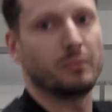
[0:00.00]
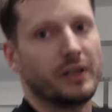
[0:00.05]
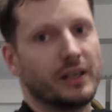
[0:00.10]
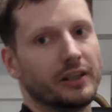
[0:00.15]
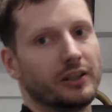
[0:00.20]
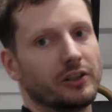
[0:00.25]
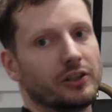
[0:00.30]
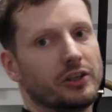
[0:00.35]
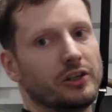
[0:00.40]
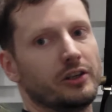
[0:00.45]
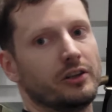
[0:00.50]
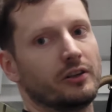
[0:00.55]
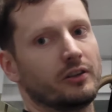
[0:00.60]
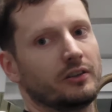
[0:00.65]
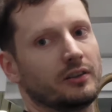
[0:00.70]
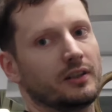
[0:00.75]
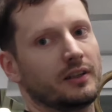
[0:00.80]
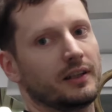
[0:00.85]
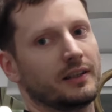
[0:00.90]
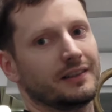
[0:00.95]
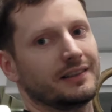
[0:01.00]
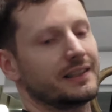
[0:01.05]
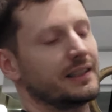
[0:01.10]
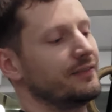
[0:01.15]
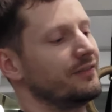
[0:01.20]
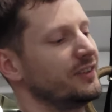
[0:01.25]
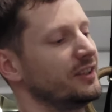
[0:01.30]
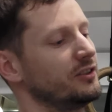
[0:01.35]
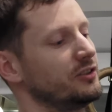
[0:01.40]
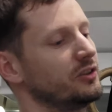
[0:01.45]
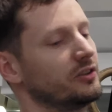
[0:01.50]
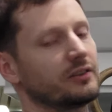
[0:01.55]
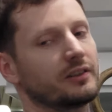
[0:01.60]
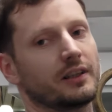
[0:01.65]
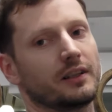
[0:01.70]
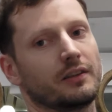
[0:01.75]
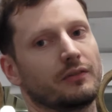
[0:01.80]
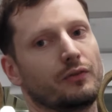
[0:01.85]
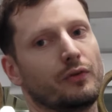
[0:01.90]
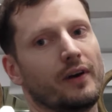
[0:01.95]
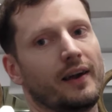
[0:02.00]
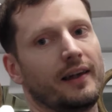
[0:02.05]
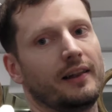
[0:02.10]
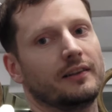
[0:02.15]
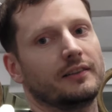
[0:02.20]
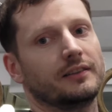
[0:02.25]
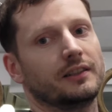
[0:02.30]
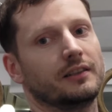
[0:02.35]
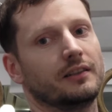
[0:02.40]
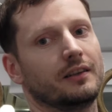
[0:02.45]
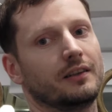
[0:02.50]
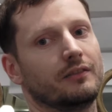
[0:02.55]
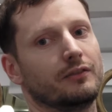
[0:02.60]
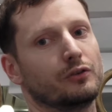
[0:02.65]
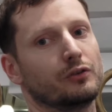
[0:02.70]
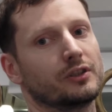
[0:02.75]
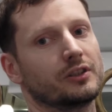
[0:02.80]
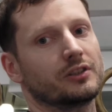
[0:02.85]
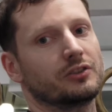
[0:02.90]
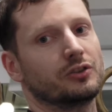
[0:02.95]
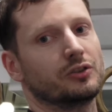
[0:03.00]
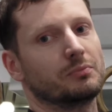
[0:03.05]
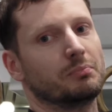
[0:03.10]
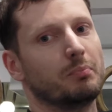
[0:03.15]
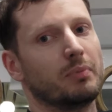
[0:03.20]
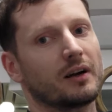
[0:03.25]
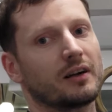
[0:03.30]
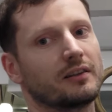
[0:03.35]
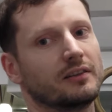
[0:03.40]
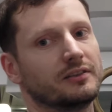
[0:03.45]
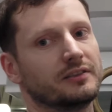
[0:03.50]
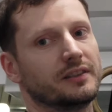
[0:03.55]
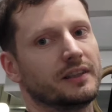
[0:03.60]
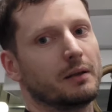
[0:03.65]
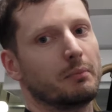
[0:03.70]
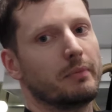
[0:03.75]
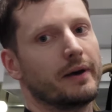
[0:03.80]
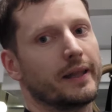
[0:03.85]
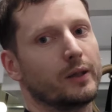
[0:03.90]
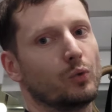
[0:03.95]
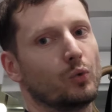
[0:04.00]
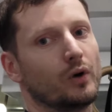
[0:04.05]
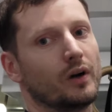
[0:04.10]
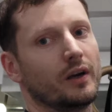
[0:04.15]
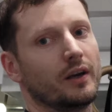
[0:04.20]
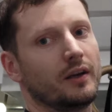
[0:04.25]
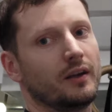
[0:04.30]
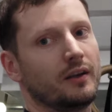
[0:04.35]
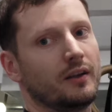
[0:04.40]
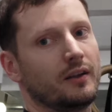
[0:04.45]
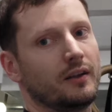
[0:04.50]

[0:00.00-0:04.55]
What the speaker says: being here and something just kind of fails and the wrist just buckles in a bad way,